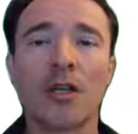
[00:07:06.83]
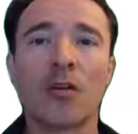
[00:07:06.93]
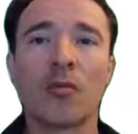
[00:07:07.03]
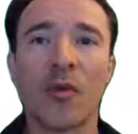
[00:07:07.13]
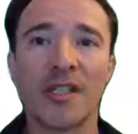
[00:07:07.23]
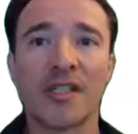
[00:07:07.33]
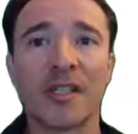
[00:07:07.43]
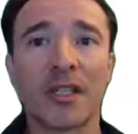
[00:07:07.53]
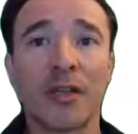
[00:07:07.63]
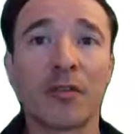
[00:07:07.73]
whereas the
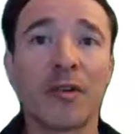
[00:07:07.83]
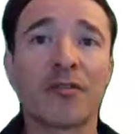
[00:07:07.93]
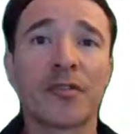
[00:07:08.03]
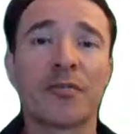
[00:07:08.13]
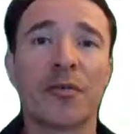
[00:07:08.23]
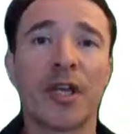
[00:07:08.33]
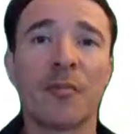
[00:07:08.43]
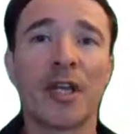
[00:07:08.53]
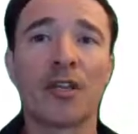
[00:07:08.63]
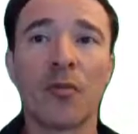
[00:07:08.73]
Eulerian reference frame
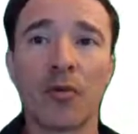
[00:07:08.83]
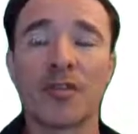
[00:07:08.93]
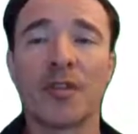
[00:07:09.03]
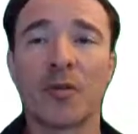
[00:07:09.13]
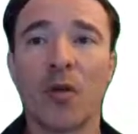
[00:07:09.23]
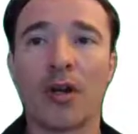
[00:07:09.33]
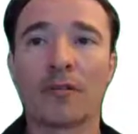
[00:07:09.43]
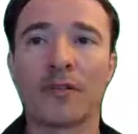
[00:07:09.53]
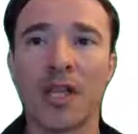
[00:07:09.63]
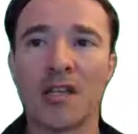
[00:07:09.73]
ignores the water
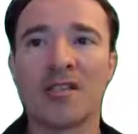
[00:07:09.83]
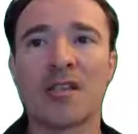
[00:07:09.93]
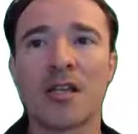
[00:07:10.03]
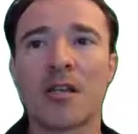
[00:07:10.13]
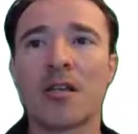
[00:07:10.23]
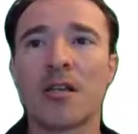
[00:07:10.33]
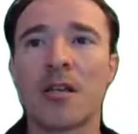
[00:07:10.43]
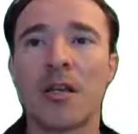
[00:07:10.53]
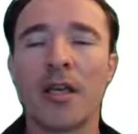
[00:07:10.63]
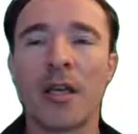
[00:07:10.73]
velocity.
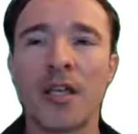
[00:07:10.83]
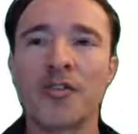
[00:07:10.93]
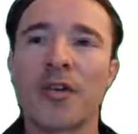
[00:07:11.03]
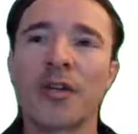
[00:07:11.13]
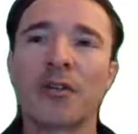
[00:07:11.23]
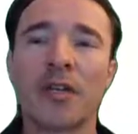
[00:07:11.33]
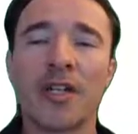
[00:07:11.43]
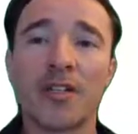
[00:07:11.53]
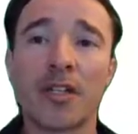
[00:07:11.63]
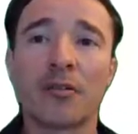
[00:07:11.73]
In
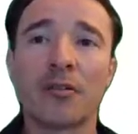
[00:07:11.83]
general,